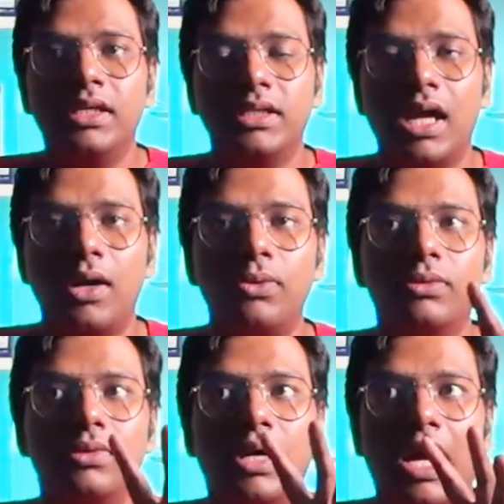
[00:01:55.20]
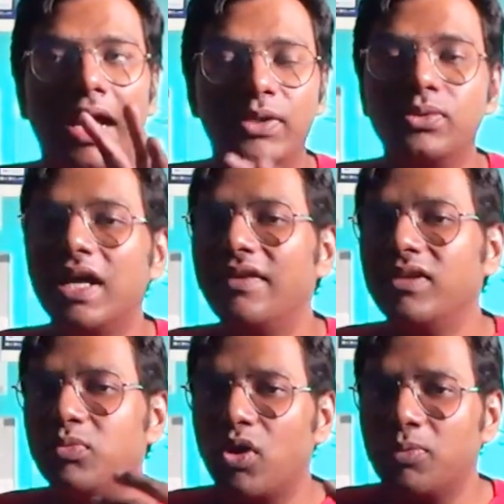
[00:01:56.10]
Now, I don't have
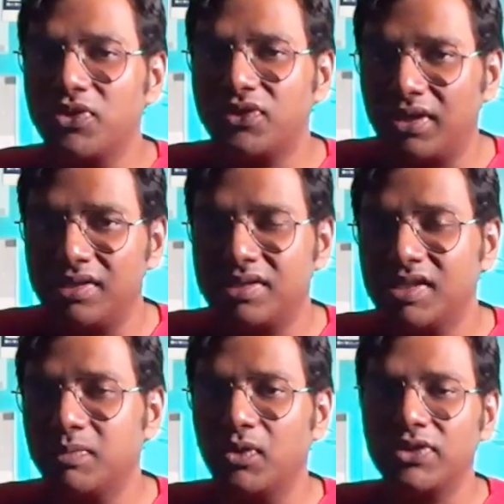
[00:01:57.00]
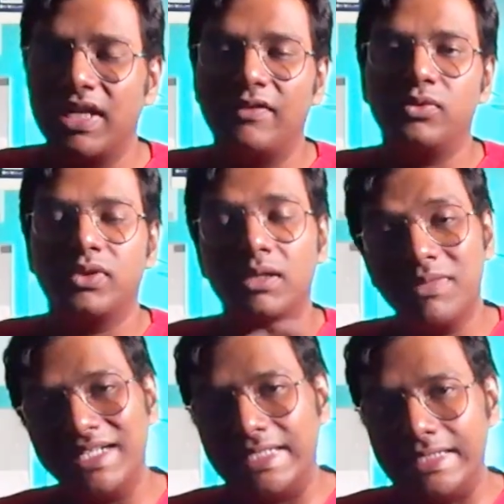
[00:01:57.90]
the proper statistics because I'll have to run
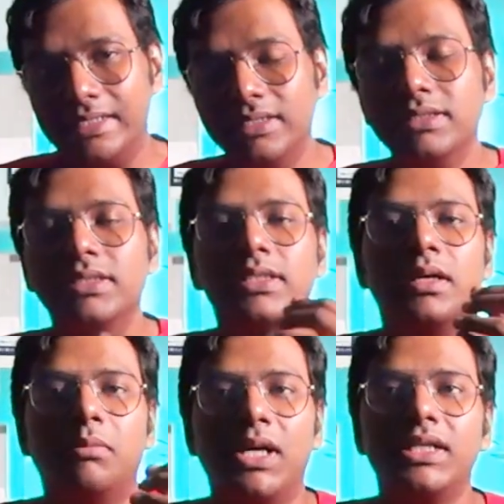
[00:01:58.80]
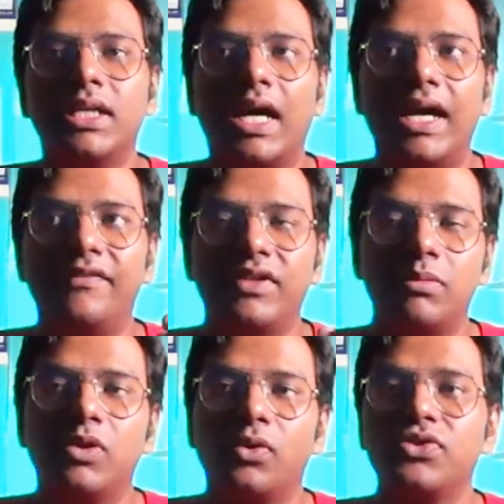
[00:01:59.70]
my data, but I've
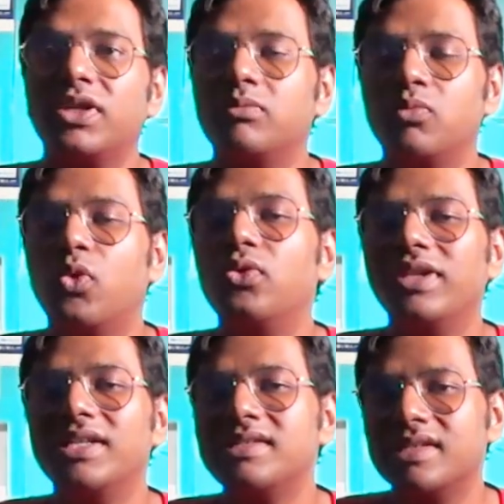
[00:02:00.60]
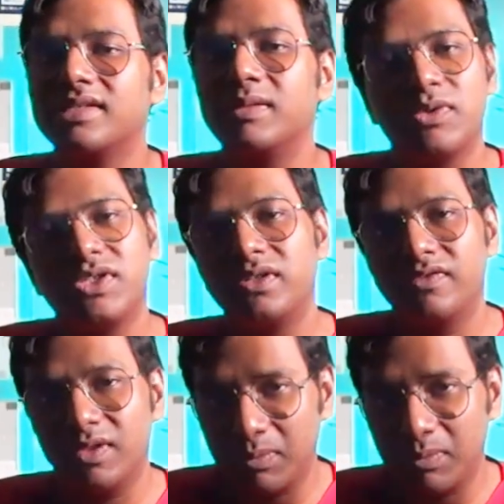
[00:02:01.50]
come across that more than 60% of the